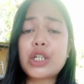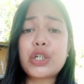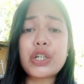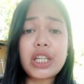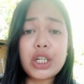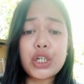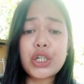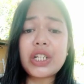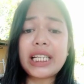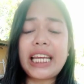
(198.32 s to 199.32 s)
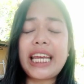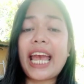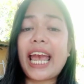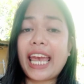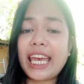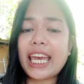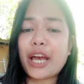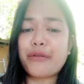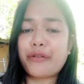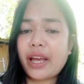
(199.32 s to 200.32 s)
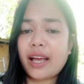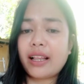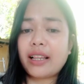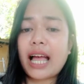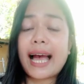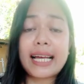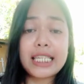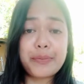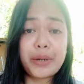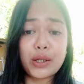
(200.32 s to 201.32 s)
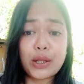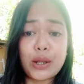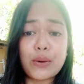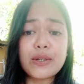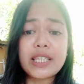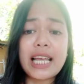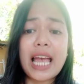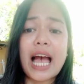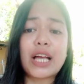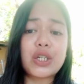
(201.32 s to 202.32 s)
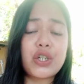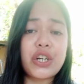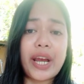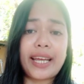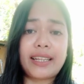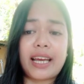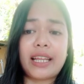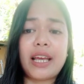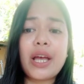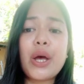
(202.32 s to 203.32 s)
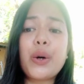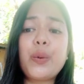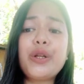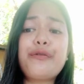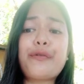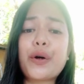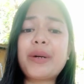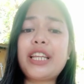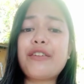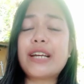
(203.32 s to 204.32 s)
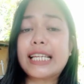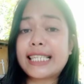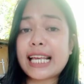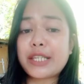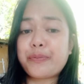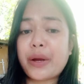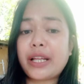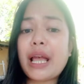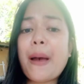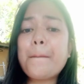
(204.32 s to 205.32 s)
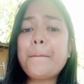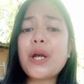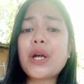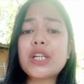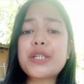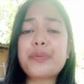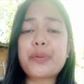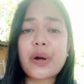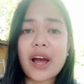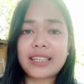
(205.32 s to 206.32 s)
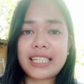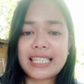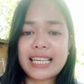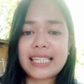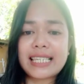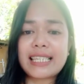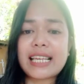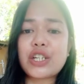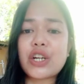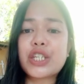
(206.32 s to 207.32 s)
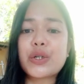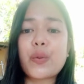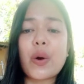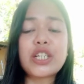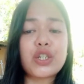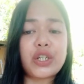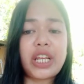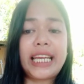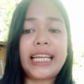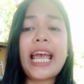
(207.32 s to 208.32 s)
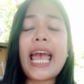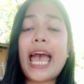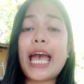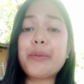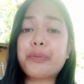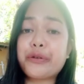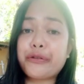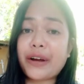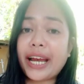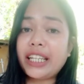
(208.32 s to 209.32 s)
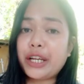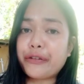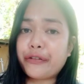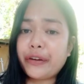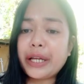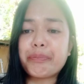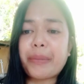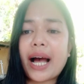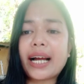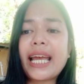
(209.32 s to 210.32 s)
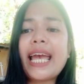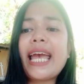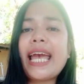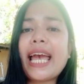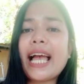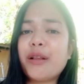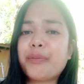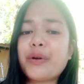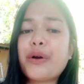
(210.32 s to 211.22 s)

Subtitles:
Traditionally, AFL has been closely associated with formative assessment because practices such as questioning and providing feedback help